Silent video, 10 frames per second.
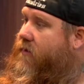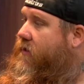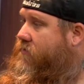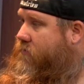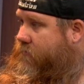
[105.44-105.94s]

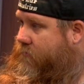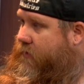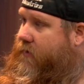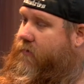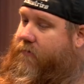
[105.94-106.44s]
Yes,
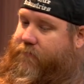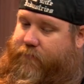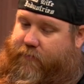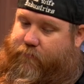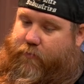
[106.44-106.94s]
and if
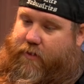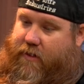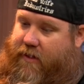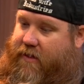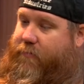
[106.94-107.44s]
if we're not
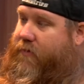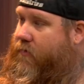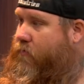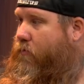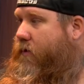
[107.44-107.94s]
allowed to be in the
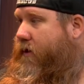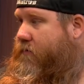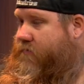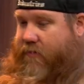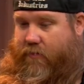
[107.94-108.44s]

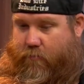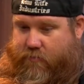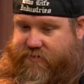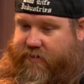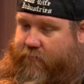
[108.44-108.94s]
courthouse, they know we're
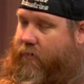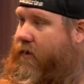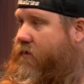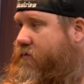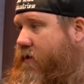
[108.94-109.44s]
sitting right
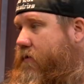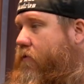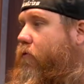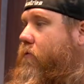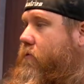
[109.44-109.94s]
outside the
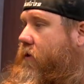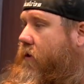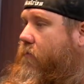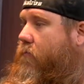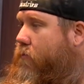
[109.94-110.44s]
door.
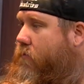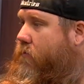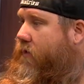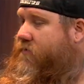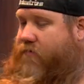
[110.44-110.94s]
Um,
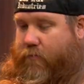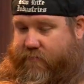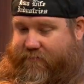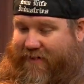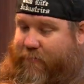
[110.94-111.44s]
we escort
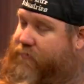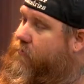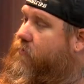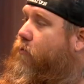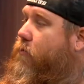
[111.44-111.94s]
the family to
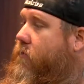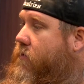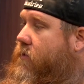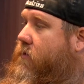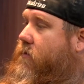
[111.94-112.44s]
the court.
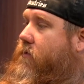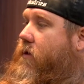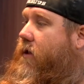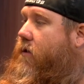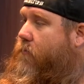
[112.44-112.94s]

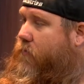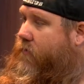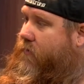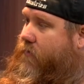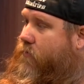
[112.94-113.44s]
Um, we're
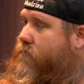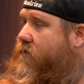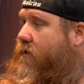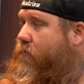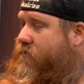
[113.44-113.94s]
there the whole
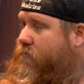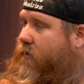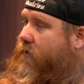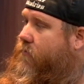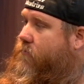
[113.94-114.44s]
time. We
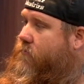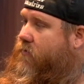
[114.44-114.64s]
surround them.